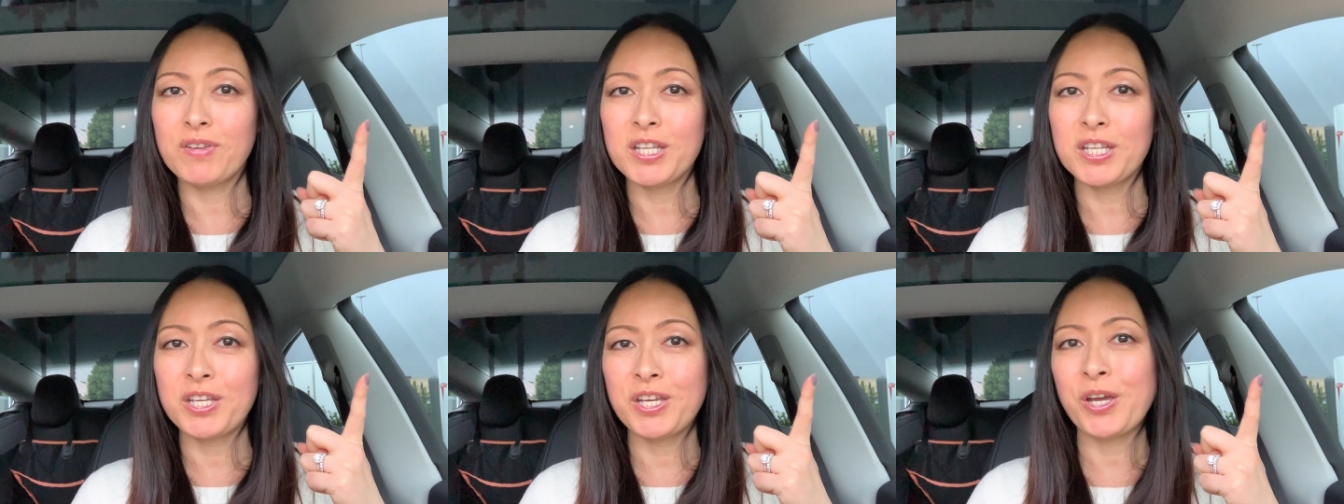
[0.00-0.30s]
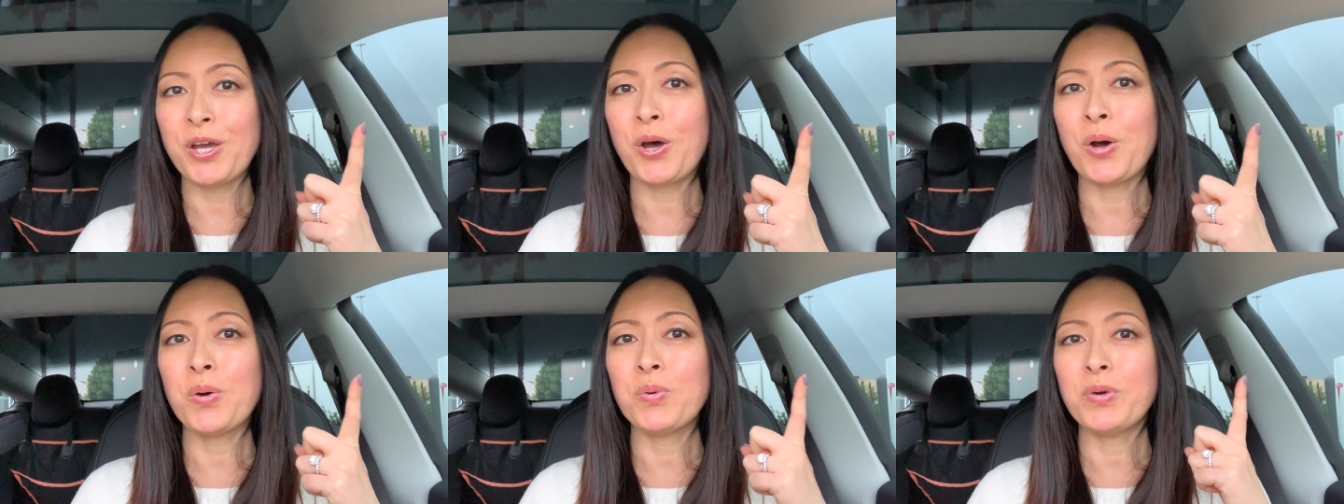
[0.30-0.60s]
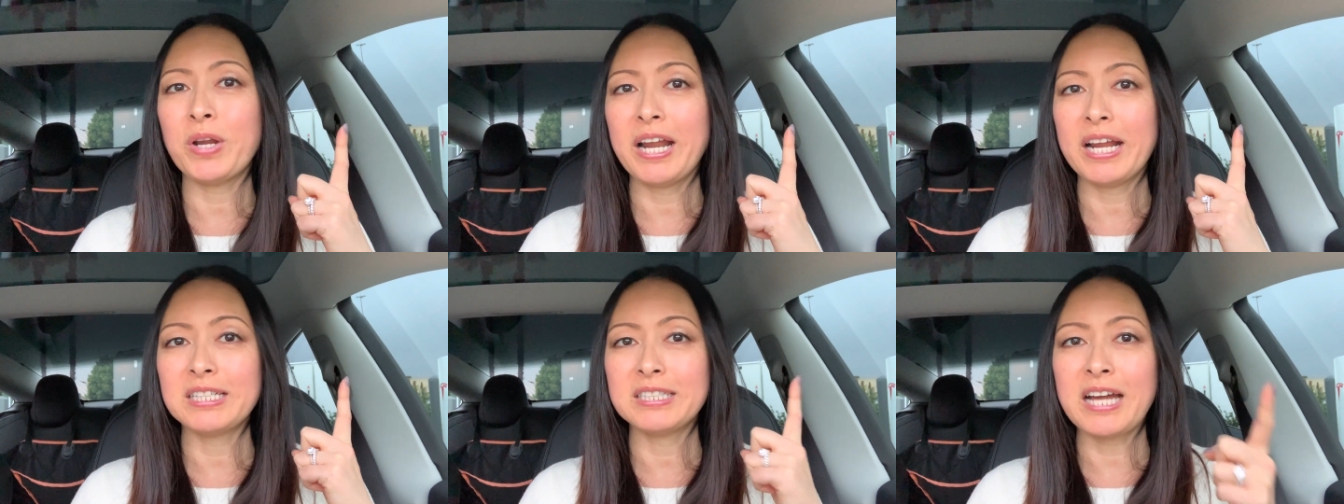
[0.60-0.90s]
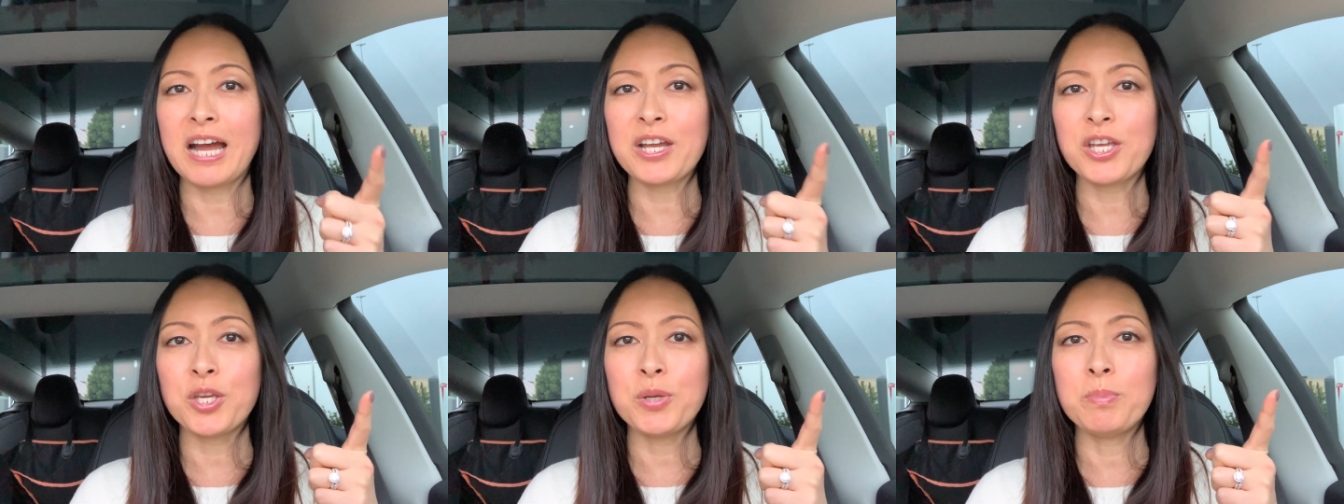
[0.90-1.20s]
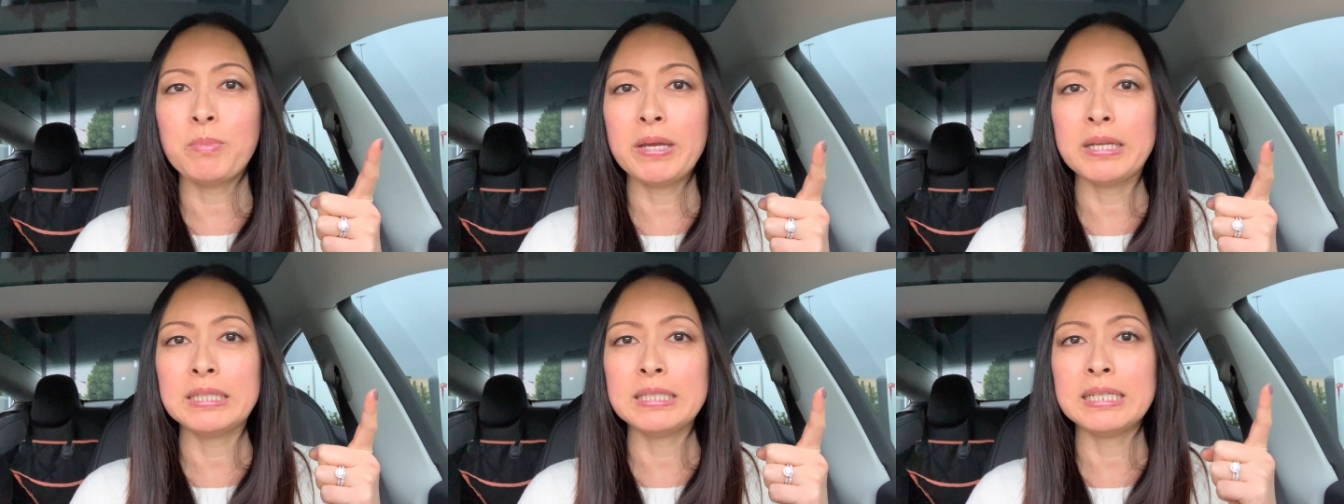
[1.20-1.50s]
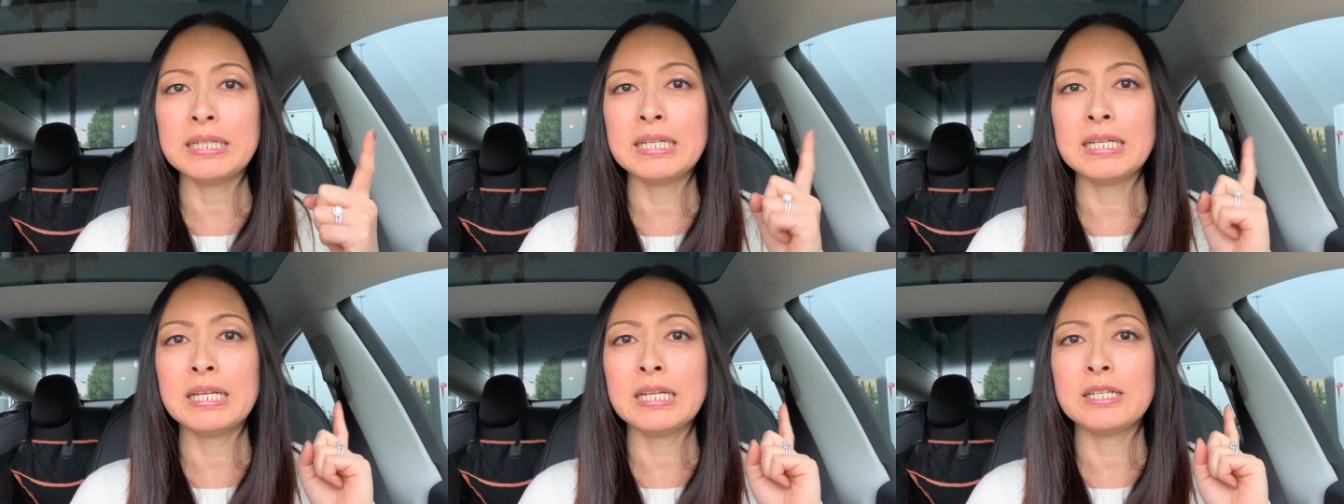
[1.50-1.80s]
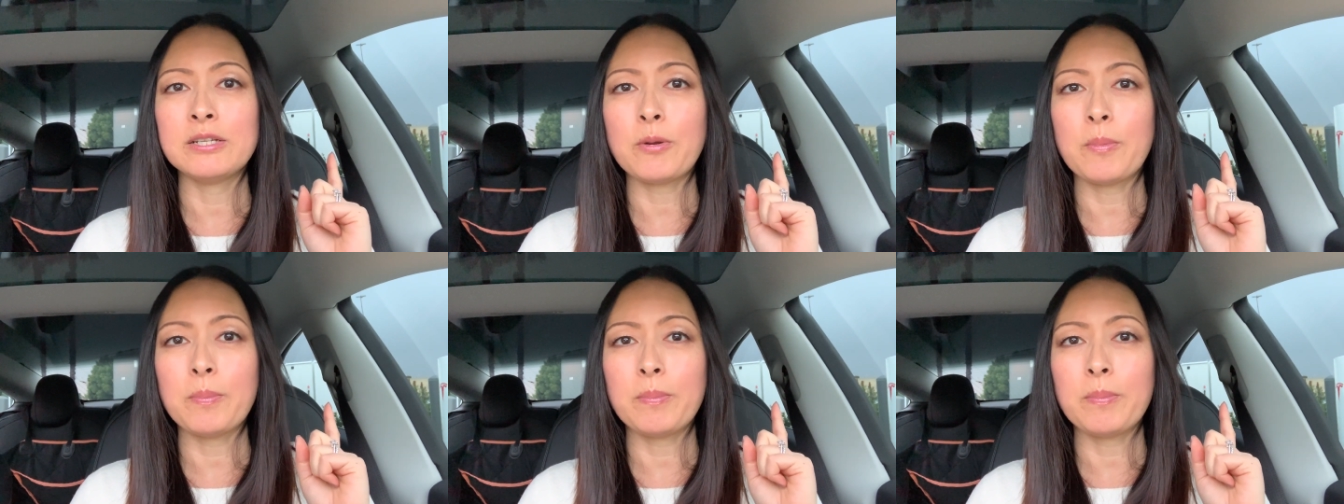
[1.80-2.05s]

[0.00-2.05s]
video when I documented